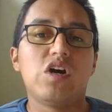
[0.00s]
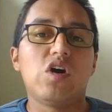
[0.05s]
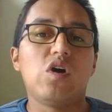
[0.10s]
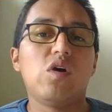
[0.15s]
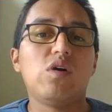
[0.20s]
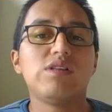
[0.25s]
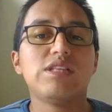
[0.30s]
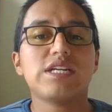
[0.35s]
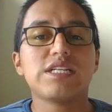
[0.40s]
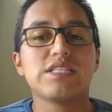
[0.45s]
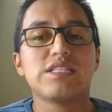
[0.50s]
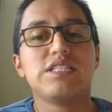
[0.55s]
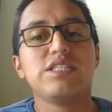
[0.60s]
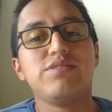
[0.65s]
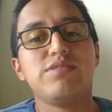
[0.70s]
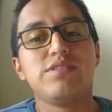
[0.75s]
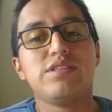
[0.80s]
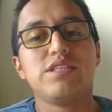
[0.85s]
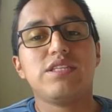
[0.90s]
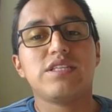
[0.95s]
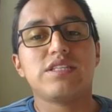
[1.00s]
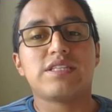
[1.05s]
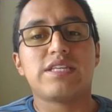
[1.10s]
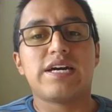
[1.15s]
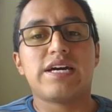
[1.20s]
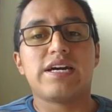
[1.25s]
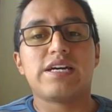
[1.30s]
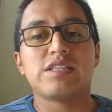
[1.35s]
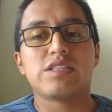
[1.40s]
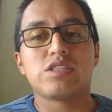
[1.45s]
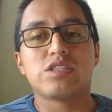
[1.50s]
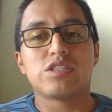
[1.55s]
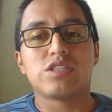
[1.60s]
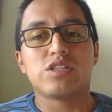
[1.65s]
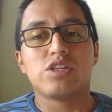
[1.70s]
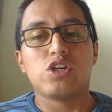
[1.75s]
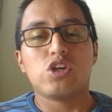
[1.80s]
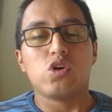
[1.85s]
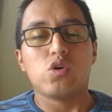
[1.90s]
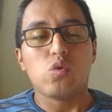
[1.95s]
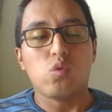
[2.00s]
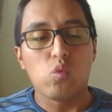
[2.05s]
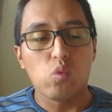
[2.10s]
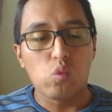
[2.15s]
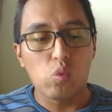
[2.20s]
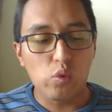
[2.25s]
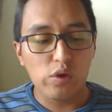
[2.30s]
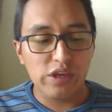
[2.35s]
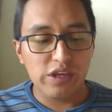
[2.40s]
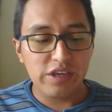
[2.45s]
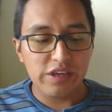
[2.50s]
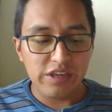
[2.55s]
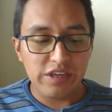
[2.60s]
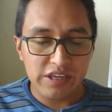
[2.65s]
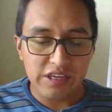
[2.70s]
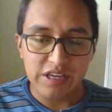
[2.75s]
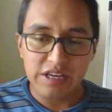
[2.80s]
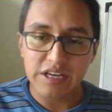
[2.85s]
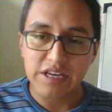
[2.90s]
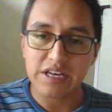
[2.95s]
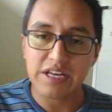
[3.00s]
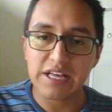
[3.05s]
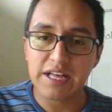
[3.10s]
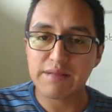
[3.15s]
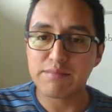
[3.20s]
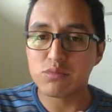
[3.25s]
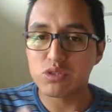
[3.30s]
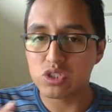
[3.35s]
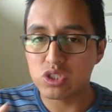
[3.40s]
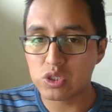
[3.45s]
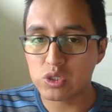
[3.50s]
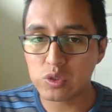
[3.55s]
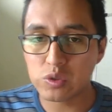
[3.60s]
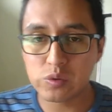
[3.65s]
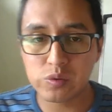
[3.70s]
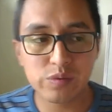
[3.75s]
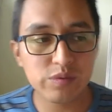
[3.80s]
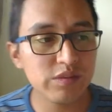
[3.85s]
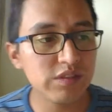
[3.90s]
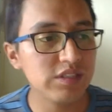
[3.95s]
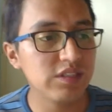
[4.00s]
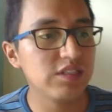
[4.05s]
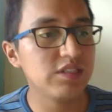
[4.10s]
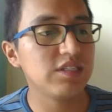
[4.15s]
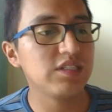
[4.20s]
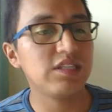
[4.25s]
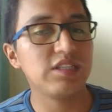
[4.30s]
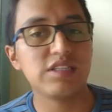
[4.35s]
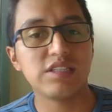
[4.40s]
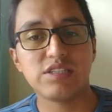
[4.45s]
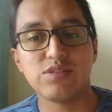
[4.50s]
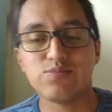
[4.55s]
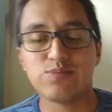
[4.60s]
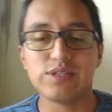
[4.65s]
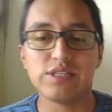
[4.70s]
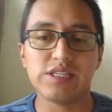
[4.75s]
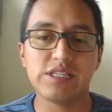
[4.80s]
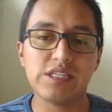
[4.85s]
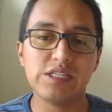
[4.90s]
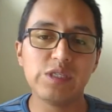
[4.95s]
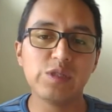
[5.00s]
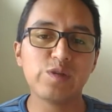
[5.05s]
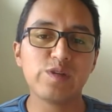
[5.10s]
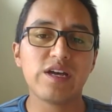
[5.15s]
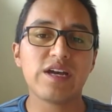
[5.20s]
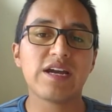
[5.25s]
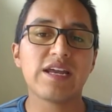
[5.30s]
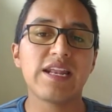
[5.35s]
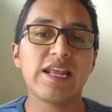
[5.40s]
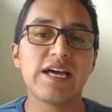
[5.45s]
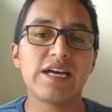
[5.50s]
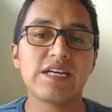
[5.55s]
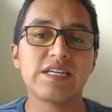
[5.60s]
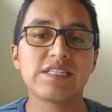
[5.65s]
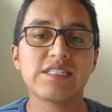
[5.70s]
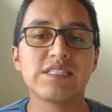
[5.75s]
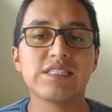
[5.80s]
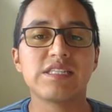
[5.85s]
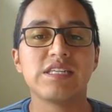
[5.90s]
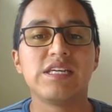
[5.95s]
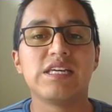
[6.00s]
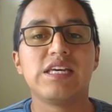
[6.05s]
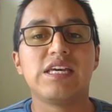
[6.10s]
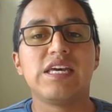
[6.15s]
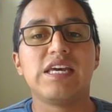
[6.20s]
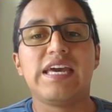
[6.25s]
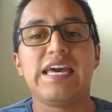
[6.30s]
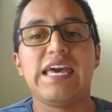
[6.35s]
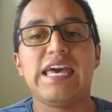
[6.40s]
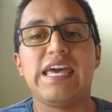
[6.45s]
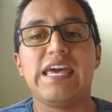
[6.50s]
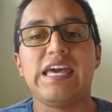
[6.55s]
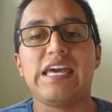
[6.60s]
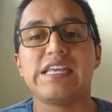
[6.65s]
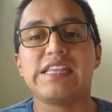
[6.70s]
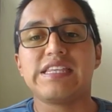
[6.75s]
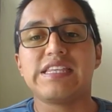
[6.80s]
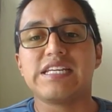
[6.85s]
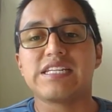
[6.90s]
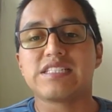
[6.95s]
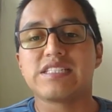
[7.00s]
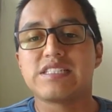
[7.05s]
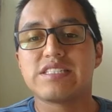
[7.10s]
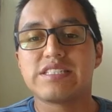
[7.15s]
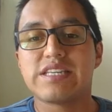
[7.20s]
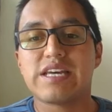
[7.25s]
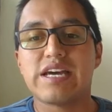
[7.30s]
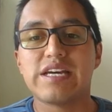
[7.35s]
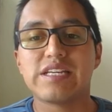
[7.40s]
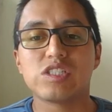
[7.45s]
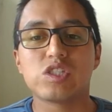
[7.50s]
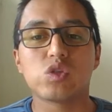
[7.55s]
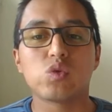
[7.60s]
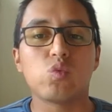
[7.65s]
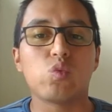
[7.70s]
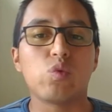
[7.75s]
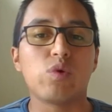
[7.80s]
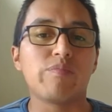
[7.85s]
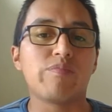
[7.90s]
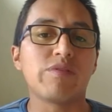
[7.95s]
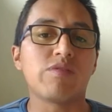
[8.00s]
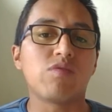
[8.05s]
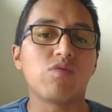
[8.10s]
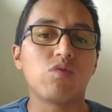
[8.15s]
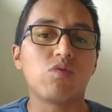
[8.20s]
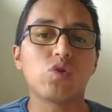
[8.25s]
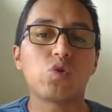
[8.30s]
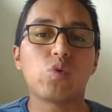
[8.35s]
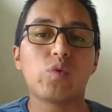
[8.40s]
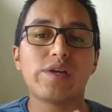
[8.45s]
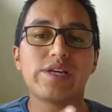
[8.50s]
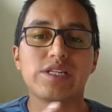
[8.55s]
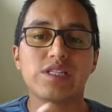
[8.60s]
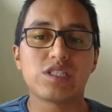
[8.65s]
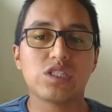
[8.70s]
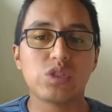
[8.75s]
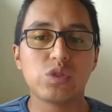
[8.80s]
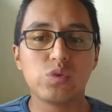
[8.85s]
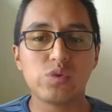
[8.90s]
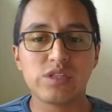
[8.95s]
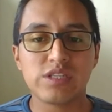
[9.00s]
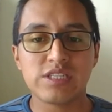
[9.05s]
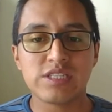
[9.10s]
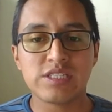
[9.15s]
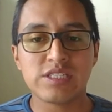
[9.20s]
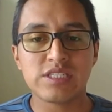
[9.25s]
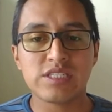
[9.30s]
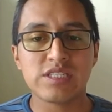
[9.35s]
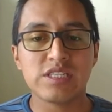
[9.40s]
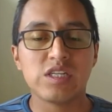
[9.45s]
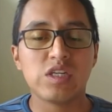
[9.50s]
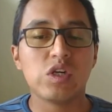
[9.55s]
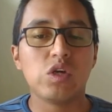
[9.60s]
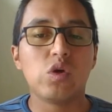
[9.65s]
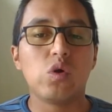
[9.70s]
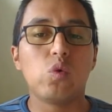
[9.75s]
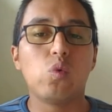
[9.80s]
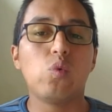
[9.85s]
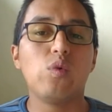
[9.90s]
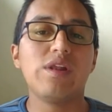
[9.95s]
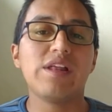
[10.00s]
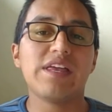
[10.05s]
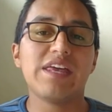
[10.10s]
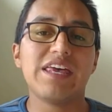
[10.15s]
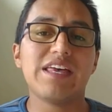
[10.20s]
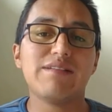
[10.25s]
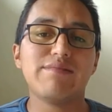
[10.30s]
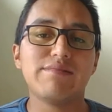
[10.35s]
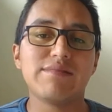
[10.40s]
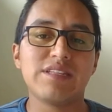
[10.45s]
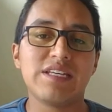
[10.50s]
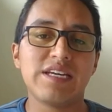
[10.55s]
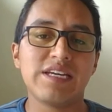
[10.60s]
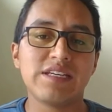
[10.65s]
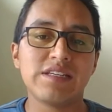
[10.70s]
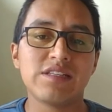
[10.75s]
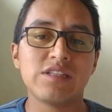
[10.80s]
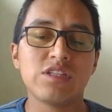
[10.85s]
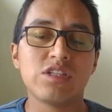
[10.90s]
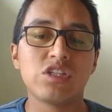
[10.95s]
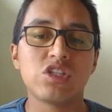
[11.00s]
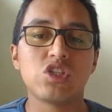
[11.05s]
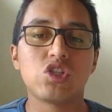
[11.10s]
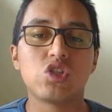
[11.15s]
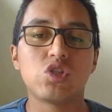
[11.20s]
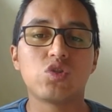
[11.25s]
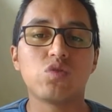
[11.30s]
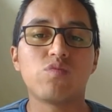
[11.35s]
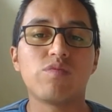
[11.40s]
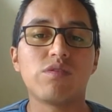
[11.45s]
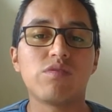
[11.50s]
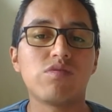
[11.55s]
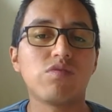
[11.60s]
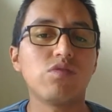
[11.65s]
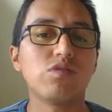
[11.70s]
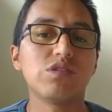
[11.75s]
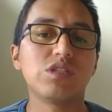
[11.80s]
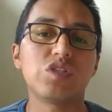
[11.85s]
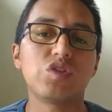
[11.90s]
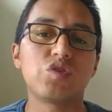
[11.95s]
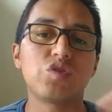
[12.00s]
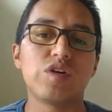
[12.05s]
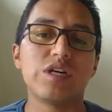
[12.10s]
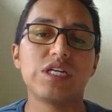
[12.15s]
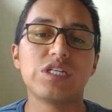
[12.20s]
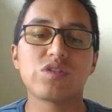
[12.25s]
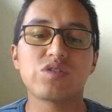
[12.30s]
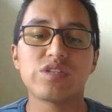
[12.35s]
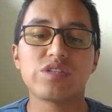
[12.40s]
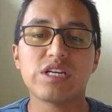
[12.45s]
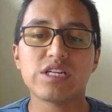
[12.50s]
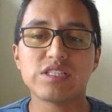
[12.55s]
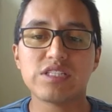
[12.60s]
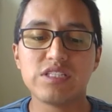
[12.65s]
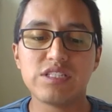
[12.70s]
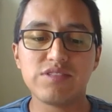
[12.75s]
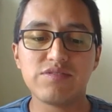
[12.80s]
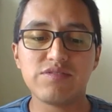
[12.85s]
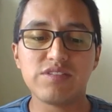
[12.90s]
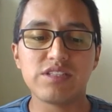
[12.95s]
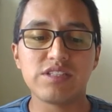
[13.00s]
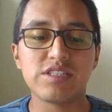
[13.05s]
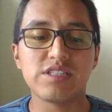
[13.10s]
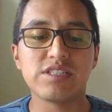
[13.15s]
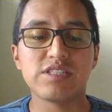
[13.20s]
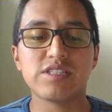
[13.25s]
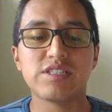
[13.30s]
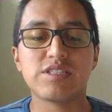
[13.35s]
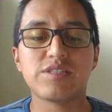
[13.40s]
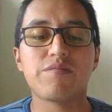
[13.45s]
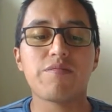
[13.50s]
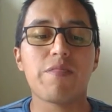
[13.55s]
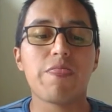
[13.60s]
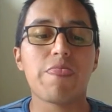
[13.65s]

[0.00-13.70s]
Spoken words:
all activities that we have done in the beginning of the class and the exercises we perform with students will help them to perform the rest of the activities.